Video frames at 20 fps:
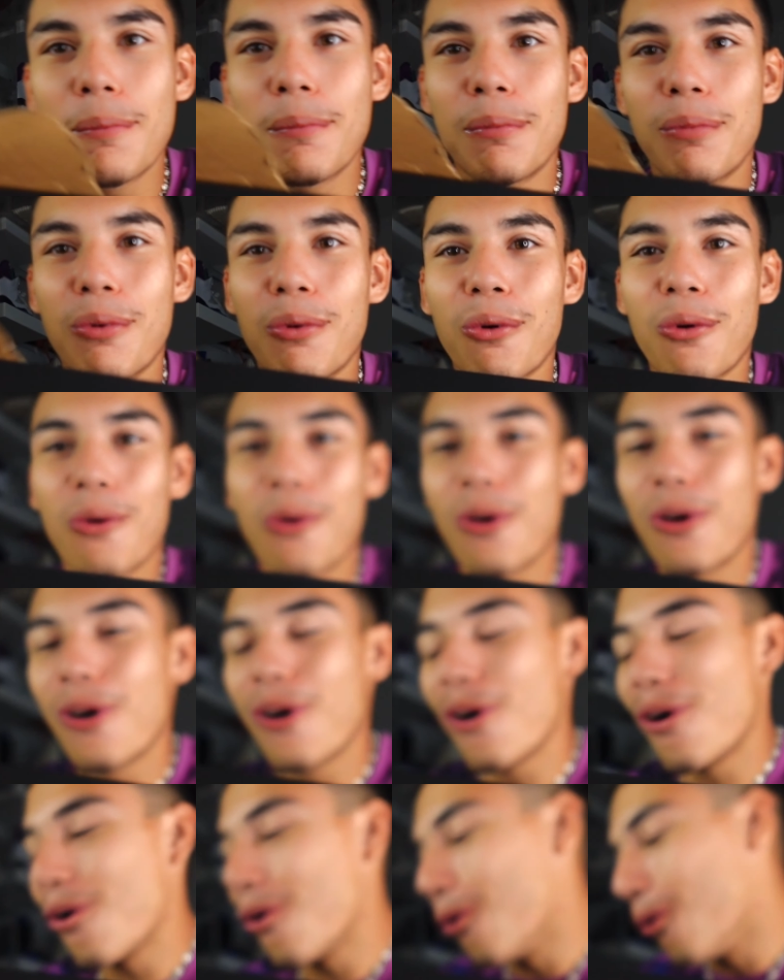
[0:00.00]

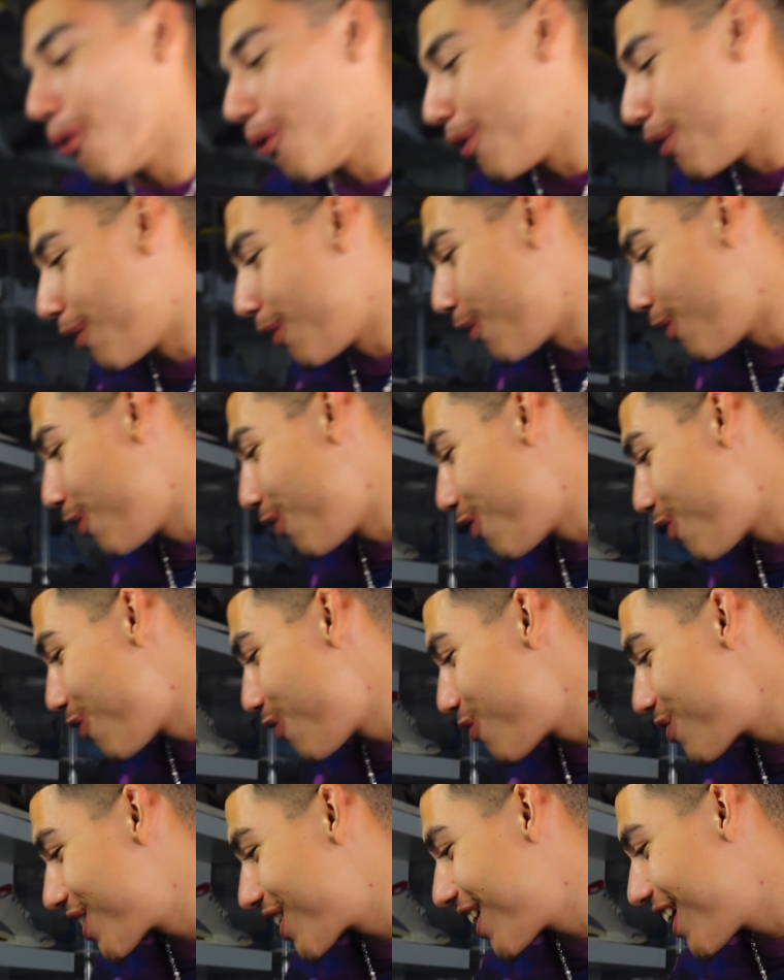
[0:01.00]
Bro.
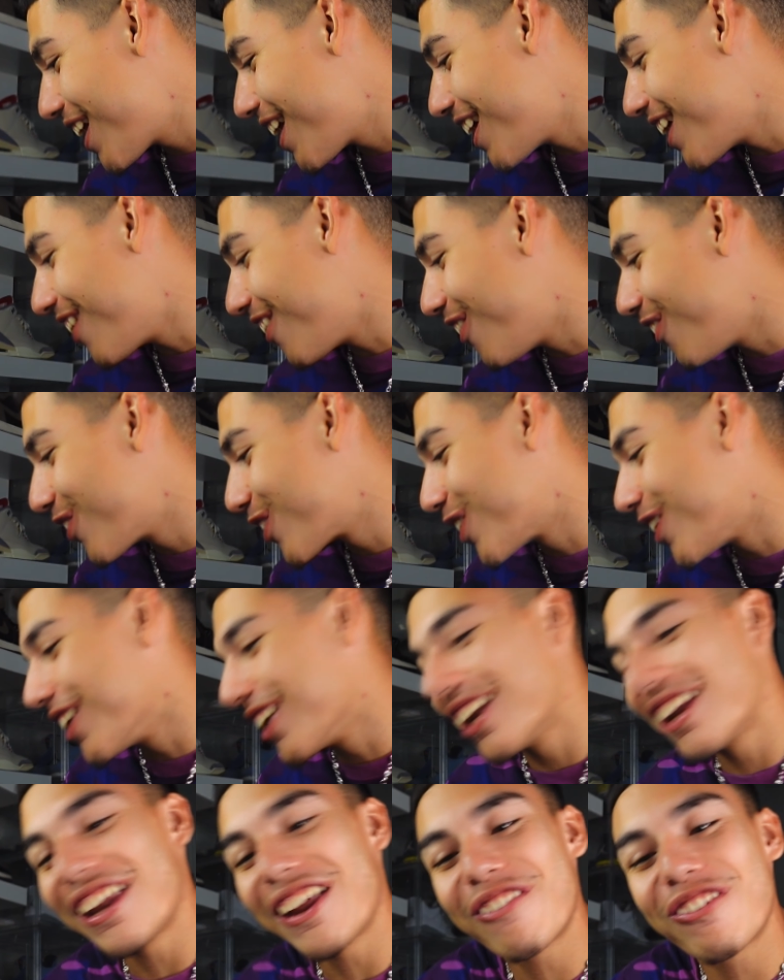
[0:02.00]
Okay, hold on. I
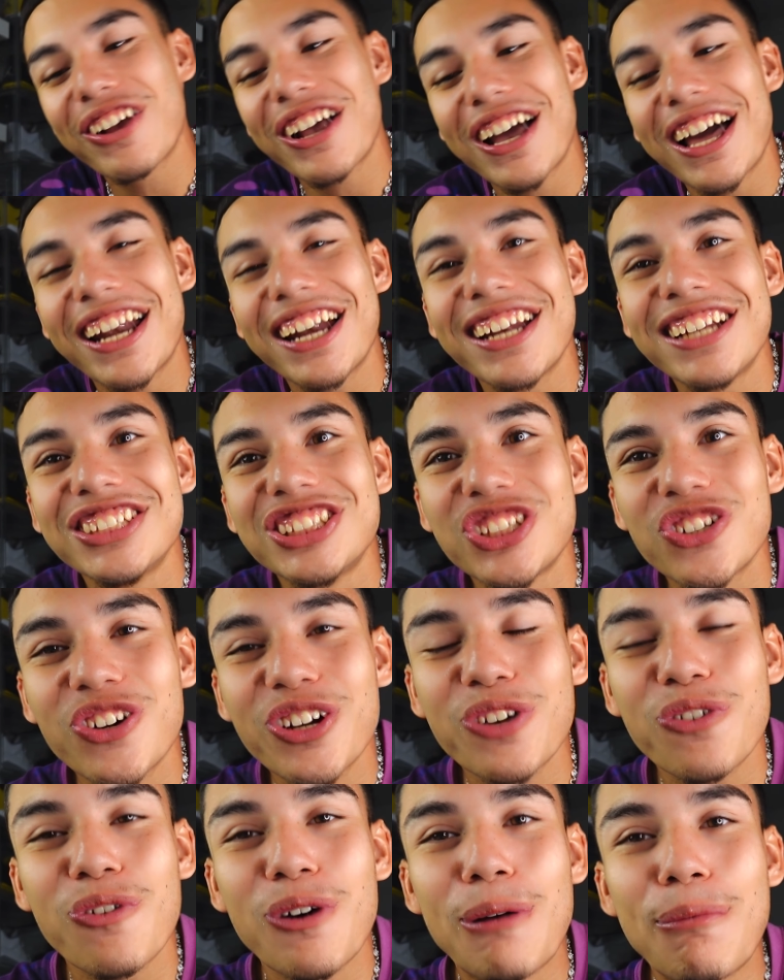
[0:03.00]
never got in a
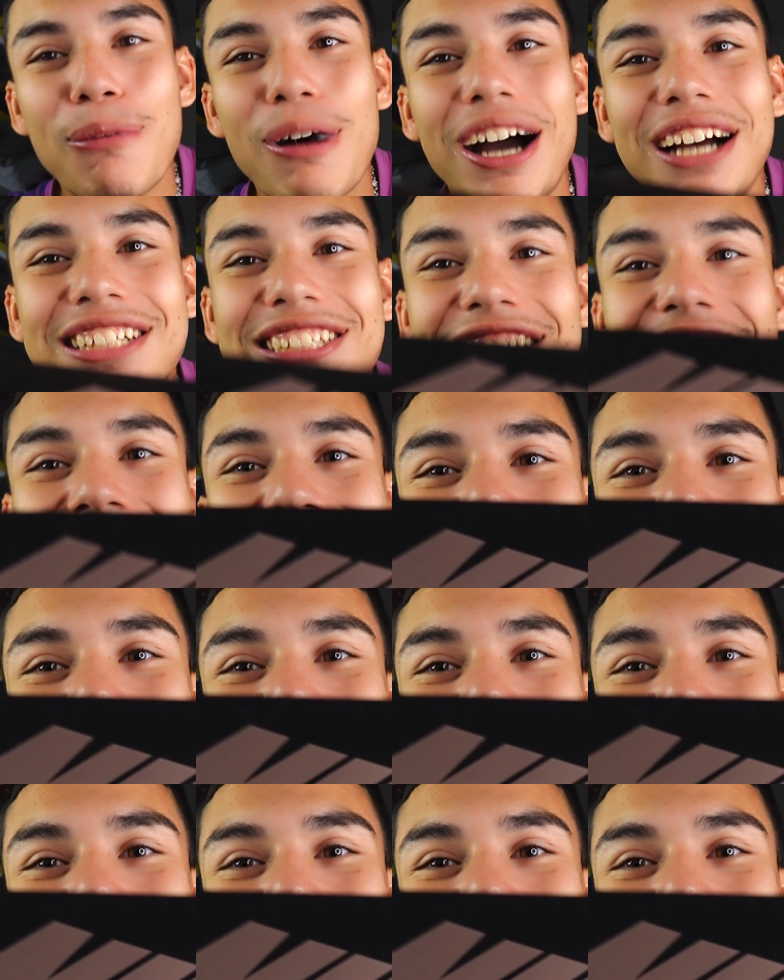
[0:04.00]
Jordan 1 box like